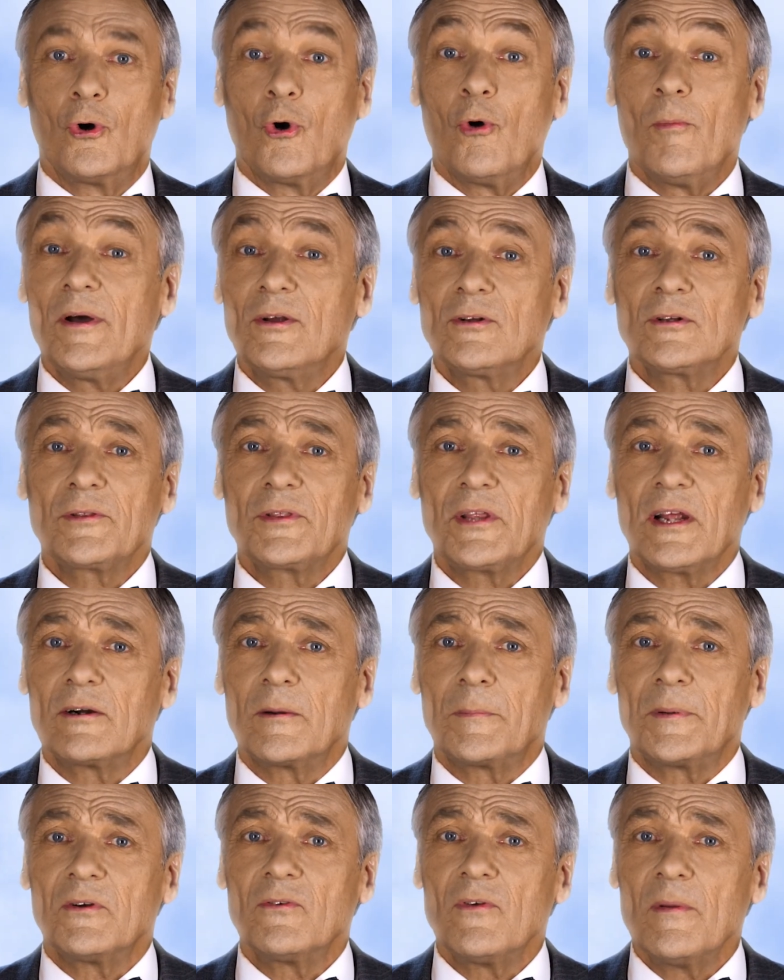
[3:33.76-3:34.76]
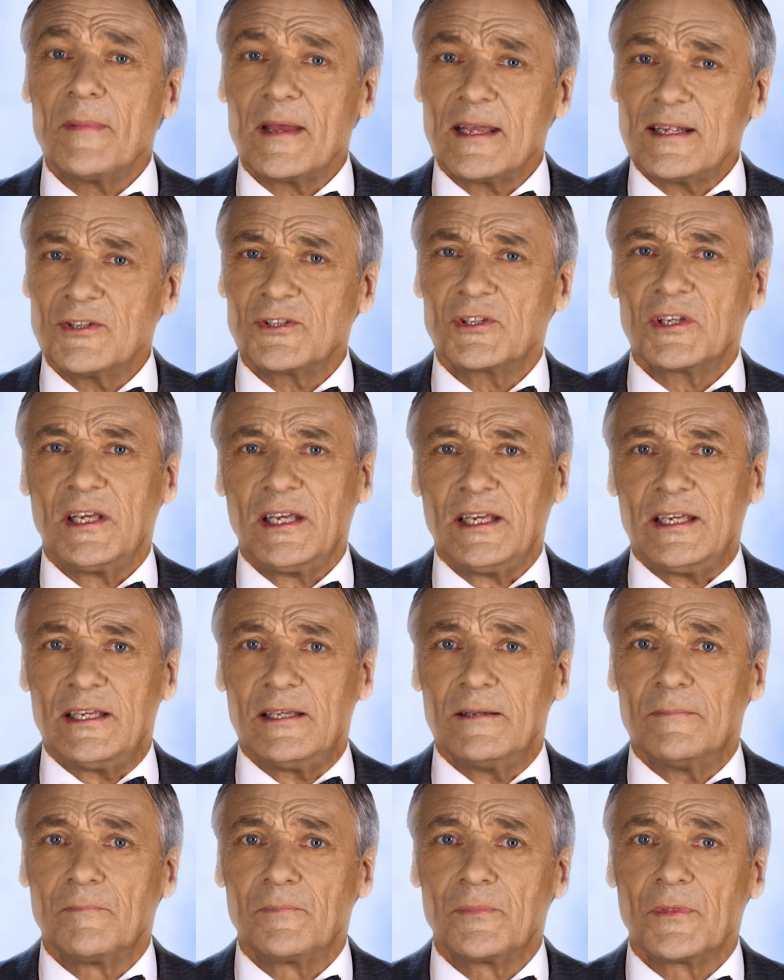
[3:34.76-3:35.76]
Hormonal therapy remains key,
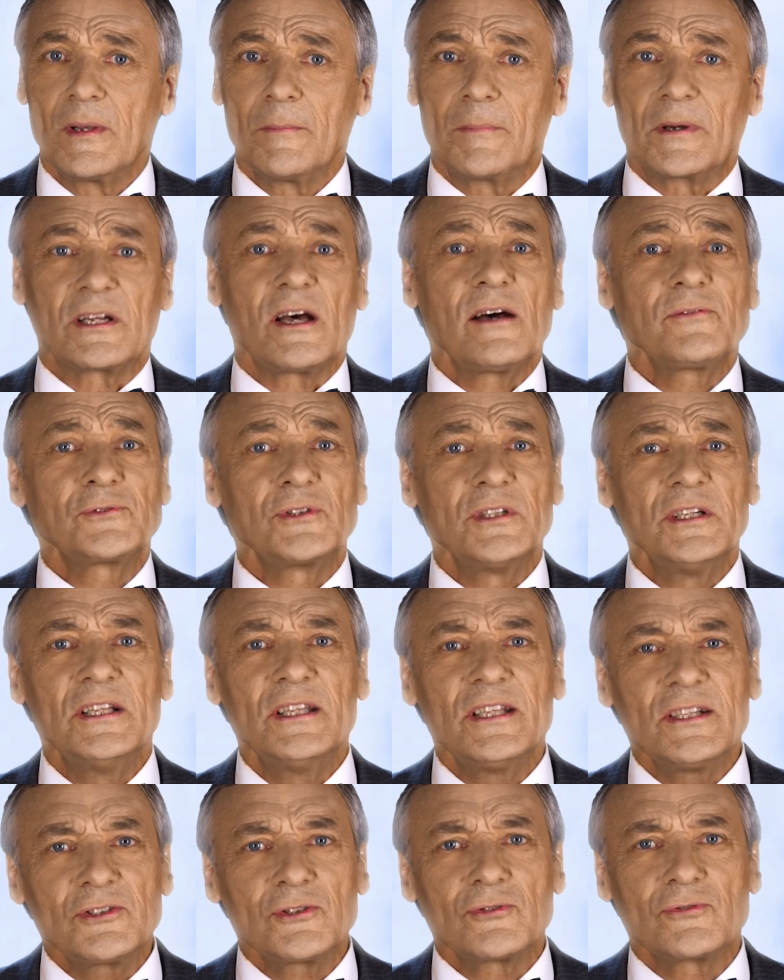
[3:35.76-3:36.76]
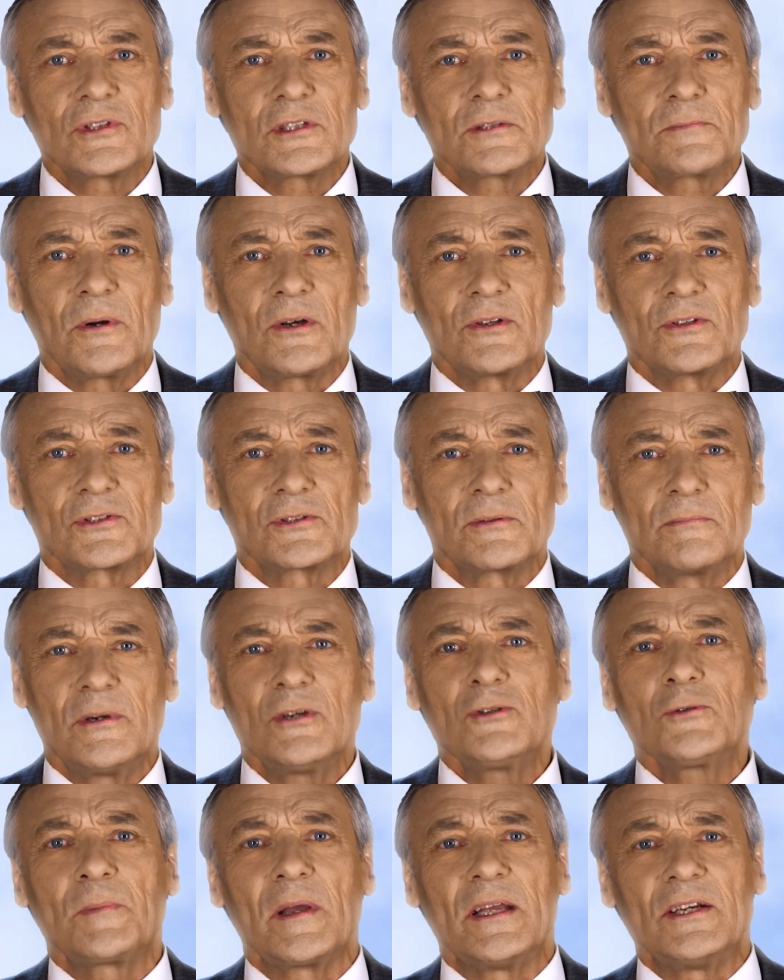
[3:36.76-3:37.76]
but after an initial response,
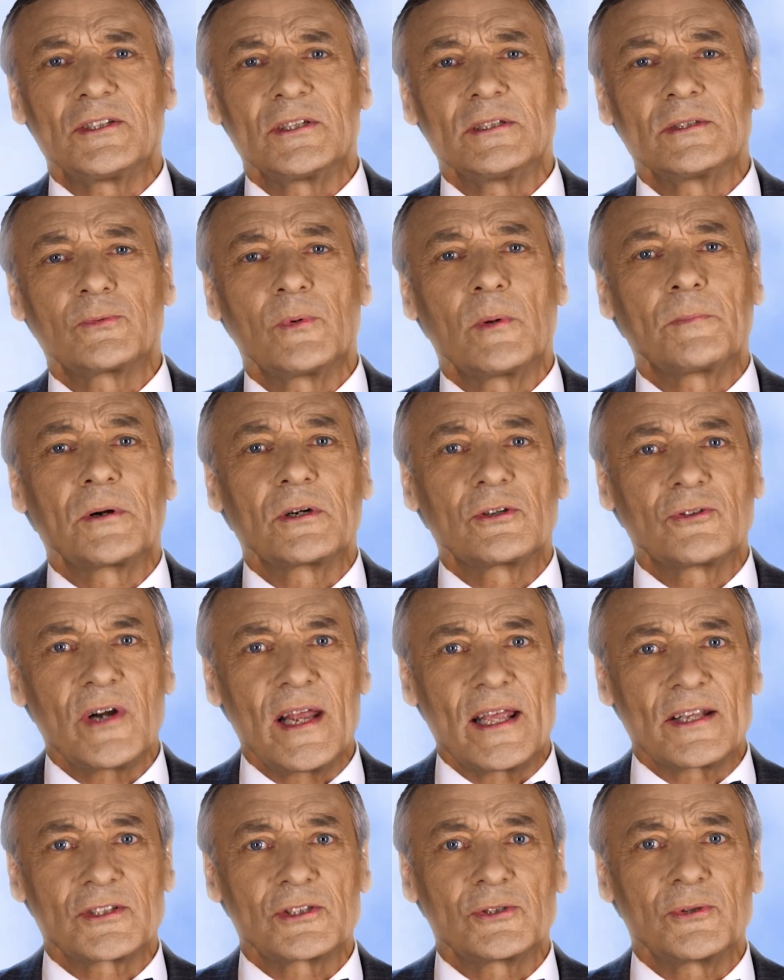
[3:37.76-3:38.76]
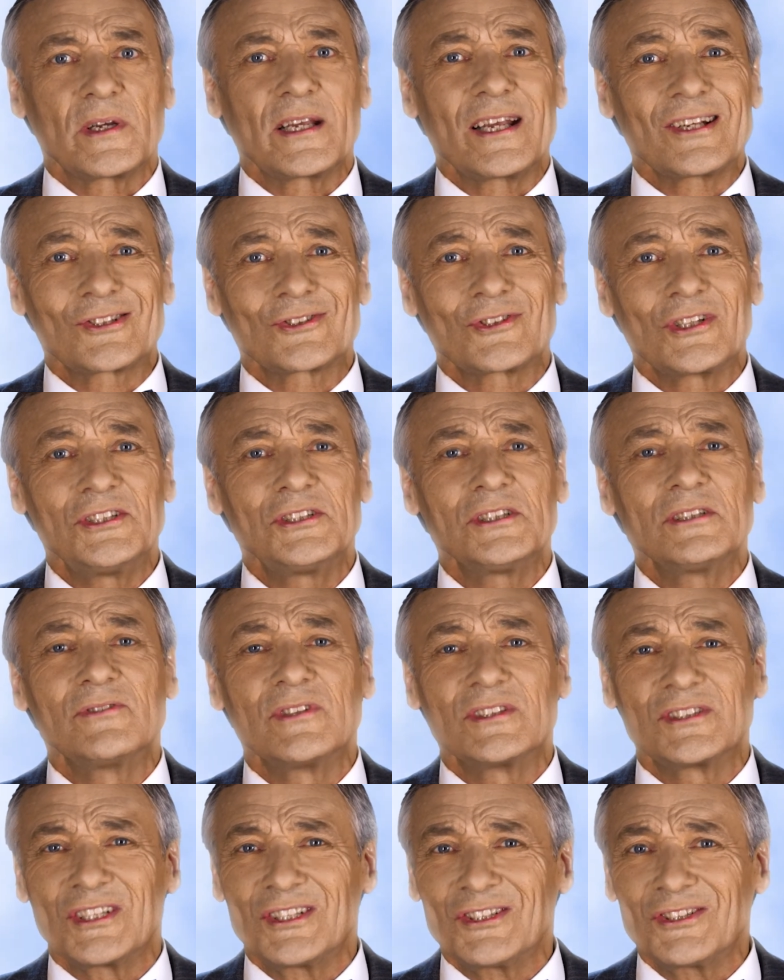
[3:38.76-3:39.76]
most patients will progress to a
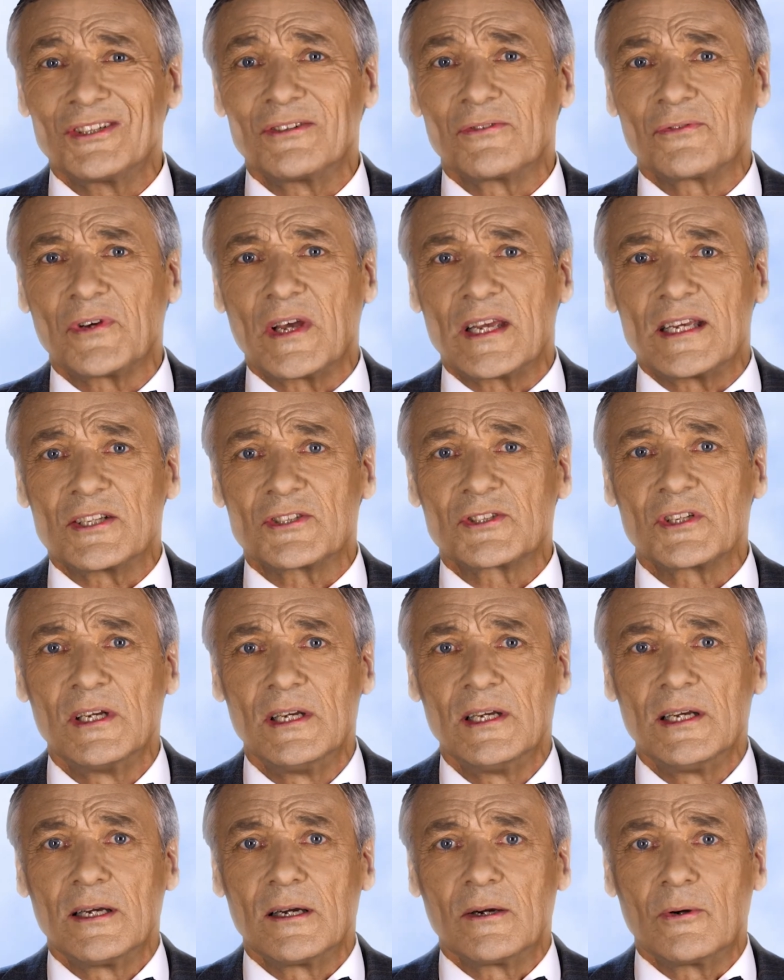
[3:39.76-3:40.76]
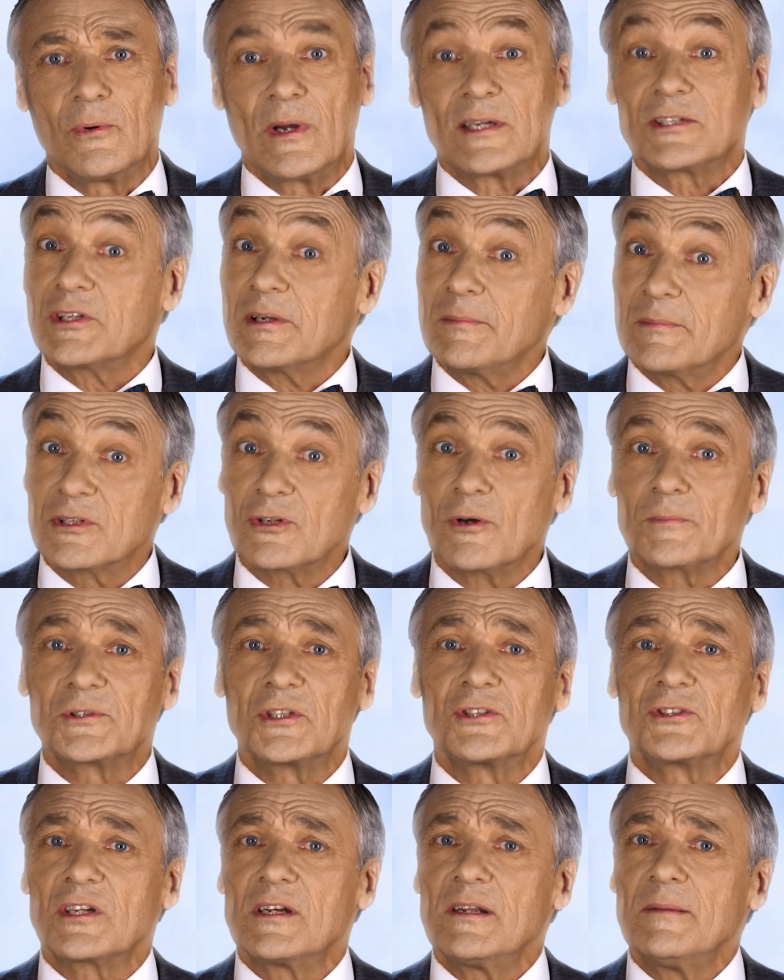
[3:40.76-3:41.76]
castration-resistant phase where treatment
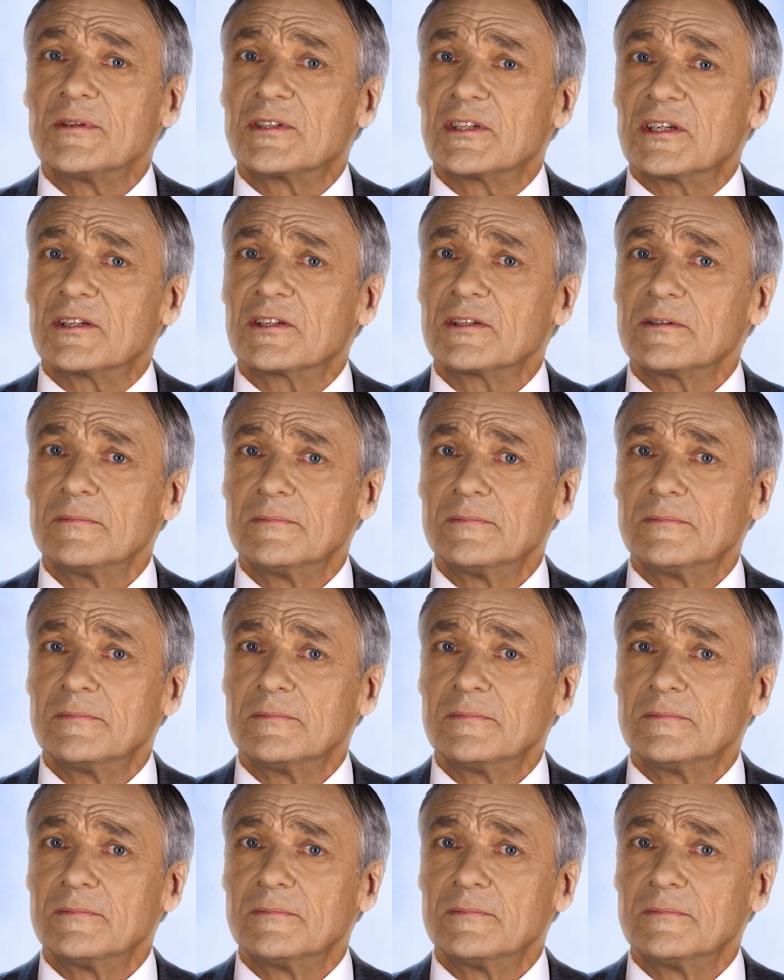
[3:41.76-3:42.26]
options are limited.